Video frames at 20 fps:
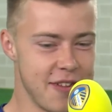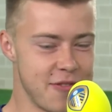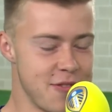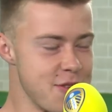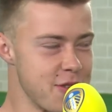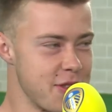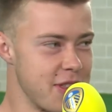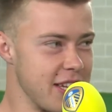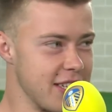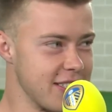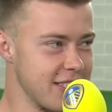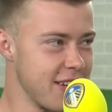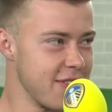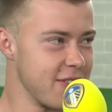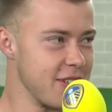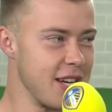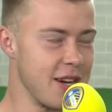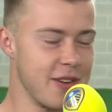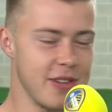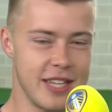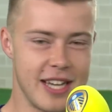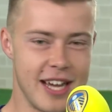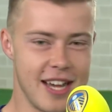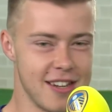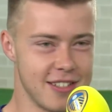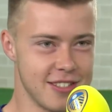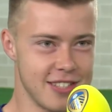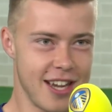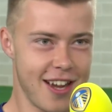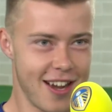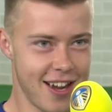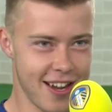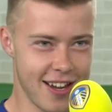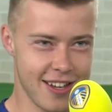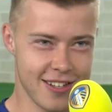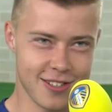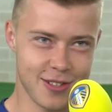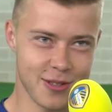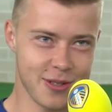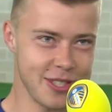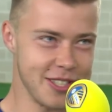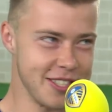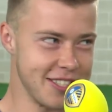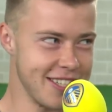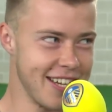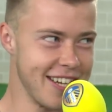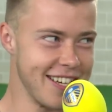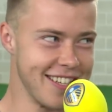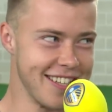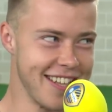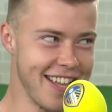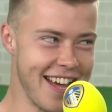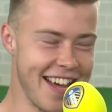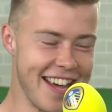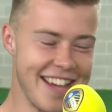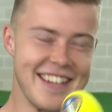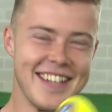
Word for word: a few things every now and again. I was like, ah, I know what you're saying there.